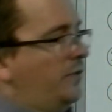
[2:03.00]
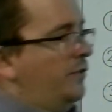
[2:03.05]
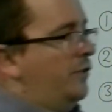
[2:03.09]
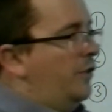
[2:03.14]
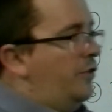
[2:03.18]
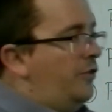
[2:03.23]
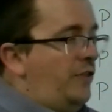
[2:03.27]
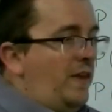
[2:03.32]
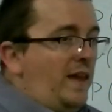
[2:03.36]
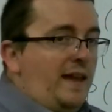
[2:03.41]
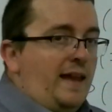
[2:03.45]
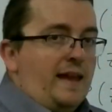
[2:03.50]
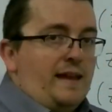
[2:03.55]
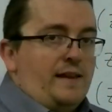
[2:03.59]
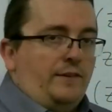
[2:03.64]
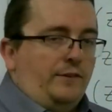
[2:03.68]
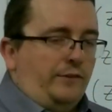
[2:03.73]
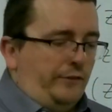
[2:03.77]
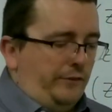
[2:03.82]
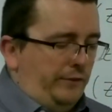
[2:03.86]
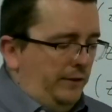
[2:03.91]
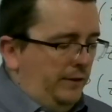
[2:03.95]
the thing
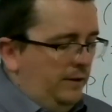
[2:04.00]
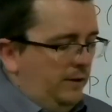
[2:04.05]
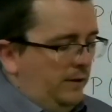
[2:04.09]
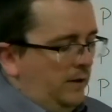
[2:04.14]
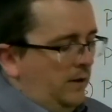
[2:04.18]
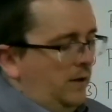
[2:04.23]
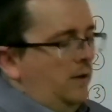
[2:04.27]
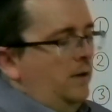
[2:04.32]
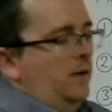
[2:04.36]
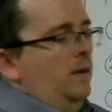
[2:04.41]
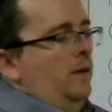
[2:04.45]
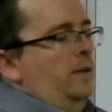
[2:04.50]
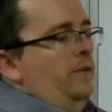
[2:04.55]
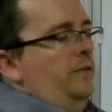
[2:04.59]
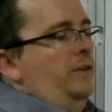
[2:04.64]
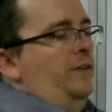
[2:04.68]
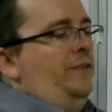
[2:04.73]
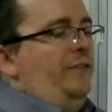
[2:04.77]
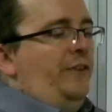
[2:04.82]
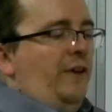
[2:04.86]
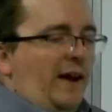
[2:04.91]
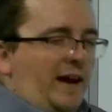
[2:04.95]
is,
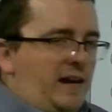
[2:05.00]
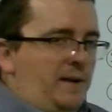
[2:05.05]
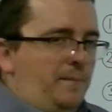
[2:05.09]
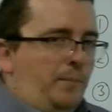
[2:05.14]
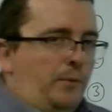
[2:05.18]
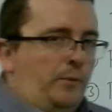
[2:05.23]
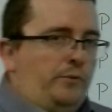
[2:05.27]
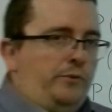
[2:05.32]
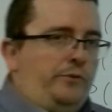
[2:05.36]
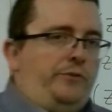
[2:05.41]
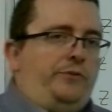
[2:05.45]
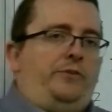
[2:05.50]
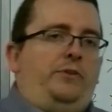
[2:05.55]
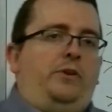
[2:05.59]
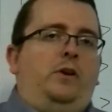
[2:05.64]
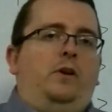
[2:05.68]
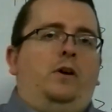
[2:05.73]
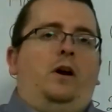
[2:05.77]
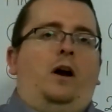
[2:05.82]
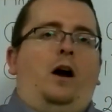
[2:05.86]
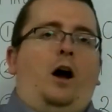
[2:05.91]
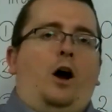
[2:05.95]
the tables
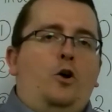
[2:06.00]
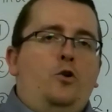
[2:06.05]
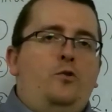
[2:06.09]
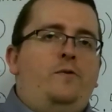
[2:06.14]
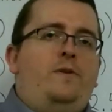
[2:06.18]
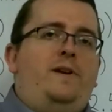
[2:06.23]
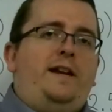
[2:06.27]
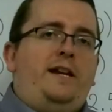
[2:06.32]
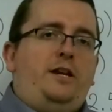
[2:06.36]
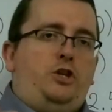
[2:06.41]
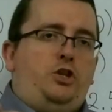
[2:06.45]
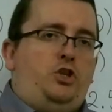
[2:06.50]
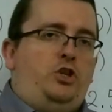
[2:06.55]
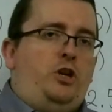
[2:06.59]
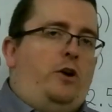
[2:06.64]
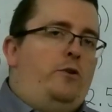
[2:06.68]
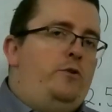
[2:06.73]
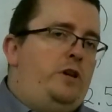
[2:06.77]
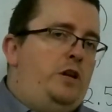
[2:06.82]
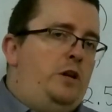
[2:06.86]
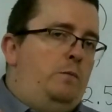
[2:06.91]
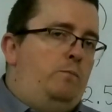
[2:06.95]
only show
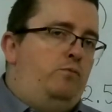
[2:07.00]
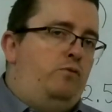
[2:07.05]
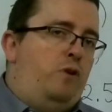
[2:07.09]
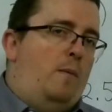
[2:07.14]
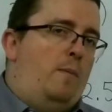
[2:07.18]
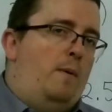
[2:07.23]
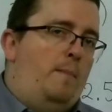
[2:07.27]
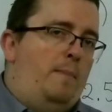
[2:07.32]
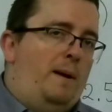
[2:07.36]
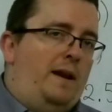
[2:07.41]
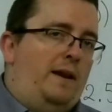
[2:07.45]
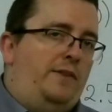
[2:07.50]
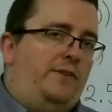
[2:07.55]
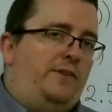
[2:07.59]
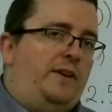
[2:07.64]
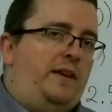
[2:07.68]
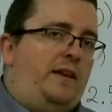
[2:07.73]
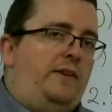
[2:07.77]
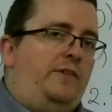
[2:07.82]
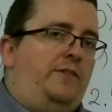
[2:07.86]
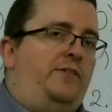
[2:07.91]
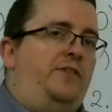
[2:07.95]
you
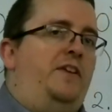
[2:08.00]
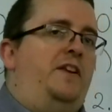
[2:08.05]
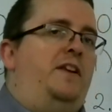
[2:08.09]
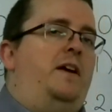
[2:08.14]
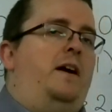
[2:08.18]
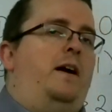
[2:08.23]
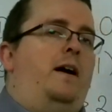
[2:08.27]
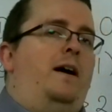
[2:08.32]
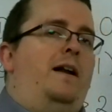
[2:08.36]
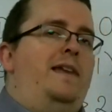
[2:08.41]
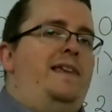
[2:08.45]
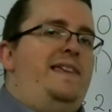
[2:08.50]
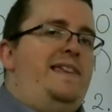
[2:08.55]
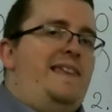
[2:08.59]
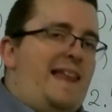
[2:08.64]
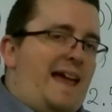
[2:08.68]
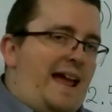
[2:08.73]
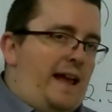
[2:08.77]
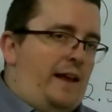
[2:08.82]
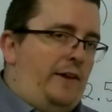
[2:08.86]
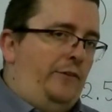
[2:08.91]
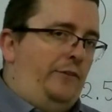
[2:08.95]
probabilities that are
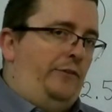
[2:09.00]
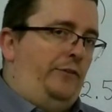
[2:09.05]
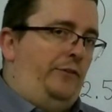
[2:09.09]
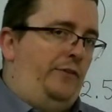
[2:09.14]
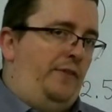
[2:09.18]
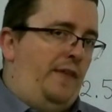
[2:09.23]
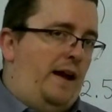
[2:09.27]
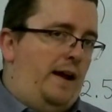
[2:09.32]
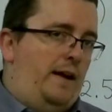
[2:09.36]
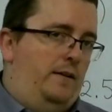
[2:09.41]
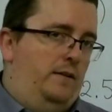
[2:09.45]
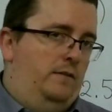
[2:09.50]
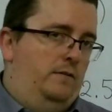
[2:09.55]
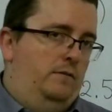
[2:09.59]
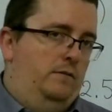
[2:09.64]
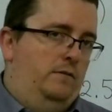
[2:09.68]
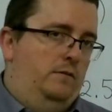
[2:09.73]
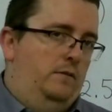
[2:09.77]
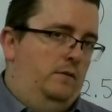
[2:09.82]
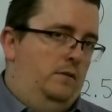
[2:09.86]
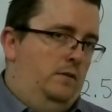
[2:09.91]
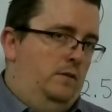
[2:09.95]
less than,
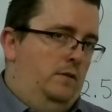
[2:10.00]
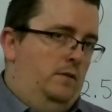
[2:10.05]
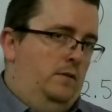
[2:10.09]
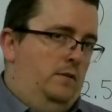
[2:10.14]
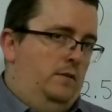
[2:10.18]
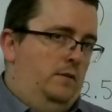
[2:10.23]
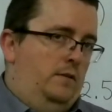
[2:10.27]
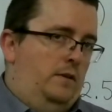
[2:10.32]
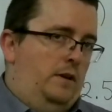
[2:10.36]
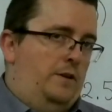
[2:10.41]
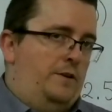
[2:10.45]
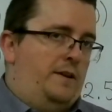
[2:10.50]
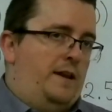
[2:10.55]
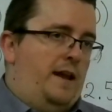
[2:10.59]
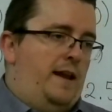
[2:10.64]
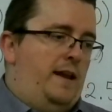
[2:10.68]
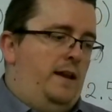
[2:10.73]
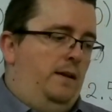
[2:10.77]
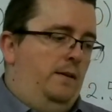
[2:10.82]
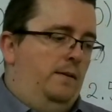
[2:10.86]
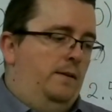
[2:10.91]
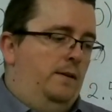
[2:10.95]

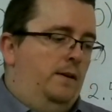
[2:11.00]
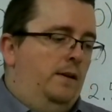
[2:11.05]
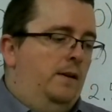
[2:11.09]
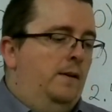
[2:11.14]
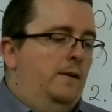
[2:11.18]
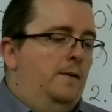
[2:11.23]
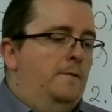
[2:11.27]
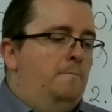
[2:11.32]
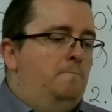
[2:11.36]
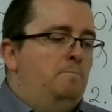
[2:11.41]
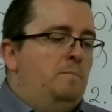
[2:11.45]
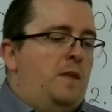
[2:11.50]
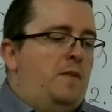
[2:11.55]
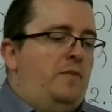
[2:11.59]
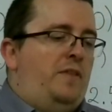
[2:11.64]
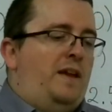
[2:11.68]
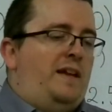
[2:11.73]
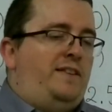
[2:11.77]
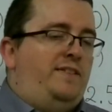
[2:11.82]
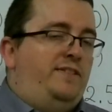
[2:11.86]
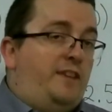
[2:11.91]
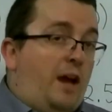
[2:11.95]
okay?
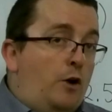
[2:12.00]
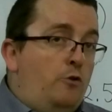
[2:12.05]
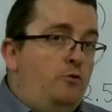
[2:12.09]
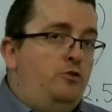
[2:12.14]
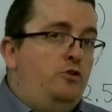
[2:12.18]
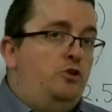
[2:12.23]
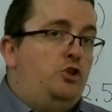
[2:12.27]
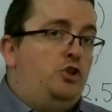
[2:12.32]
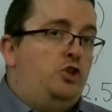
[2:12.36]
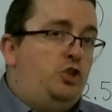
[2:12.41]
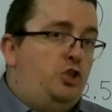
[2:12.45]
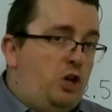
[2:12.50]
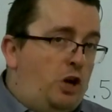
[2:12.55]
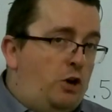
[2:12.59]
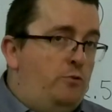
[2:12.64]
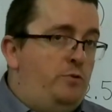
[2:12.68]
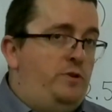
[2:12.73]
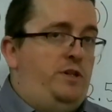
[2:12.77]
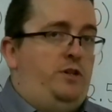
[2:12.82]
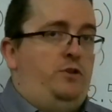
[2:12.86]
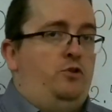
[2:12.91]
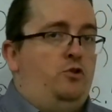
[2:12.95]
They don't show
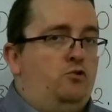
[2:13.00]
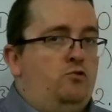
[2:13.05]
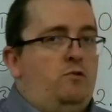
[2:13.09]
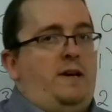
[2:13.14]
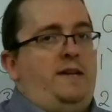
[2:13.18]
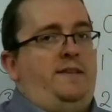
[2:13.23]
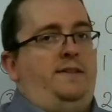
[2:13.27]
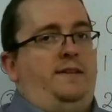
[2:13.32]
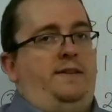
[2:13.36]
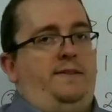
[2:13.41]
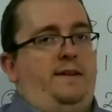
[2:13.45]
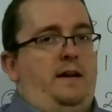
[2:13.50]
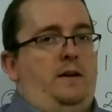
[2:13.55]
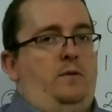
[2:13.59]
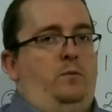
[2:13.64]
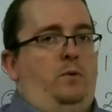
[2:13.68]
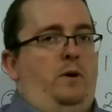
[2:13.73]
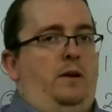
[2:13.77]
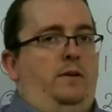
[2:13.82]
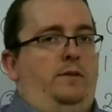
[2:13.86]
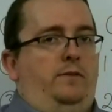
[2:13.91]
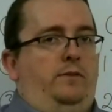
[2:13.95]
you greater than
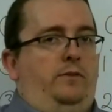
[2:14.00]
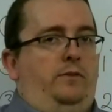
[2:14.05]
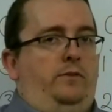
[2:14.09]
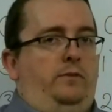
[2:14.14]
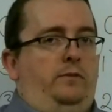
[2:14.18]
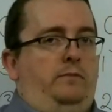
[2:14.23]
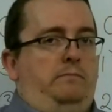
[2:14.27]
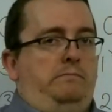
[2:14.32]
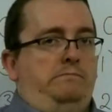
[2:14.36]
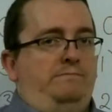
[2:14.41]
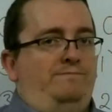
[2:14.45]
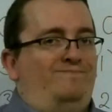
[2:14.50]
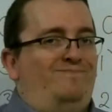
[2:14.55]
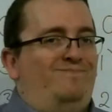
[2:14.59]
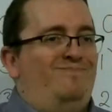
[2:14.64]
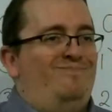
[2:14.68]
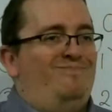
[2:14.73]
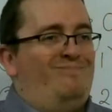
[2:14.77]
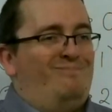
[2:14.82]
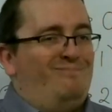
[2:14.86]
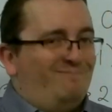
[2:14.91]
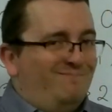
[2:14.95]
ones,
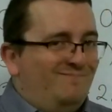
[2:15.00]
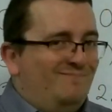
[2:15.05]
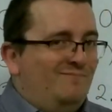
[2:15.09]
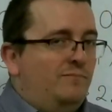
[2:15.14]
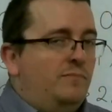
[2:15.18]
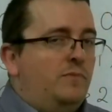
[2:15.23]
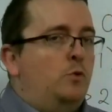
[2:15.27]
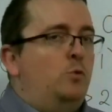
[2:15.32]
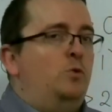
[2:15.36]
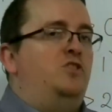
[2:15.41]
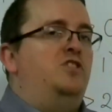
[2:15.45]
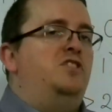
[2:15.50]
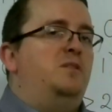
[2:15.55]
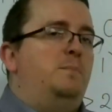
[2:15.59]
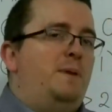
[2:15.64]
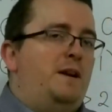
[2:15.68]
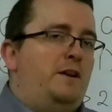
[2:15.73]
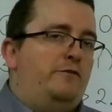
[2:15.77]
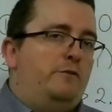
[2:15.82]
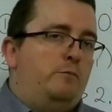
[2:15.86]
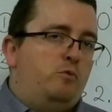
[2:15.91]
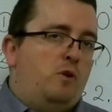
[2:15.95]
which is a
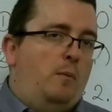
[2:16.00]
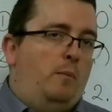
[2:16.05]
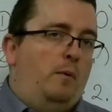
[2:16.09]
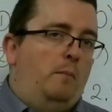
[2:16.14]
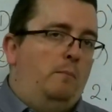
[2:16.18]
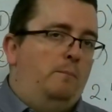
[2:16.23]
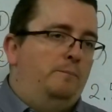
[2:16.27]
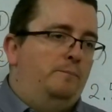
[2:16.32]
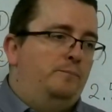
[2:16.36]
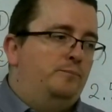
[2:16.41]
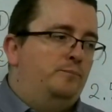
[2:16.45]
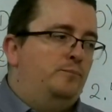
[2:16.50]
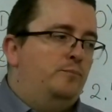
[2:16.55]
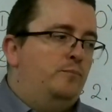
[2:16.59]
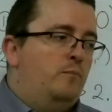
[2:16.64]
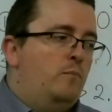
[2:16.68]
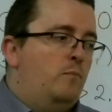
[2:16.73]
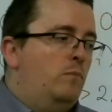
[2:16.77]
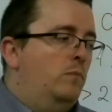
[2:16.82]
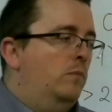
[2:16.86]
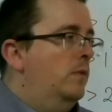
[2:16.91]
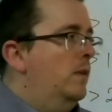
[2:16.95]
bit of a problem,
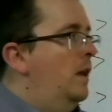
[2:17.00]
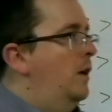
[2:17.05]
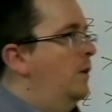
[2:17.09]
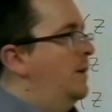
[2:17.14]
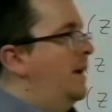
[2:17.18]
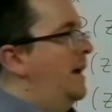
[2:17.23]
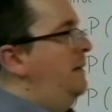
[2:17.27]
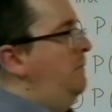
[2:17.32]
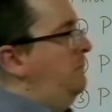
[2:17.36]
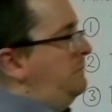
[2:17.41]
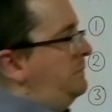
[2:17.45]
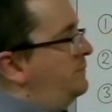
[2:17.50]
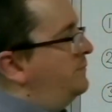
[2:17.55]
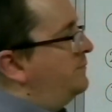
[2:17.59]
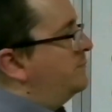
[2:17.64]
okay?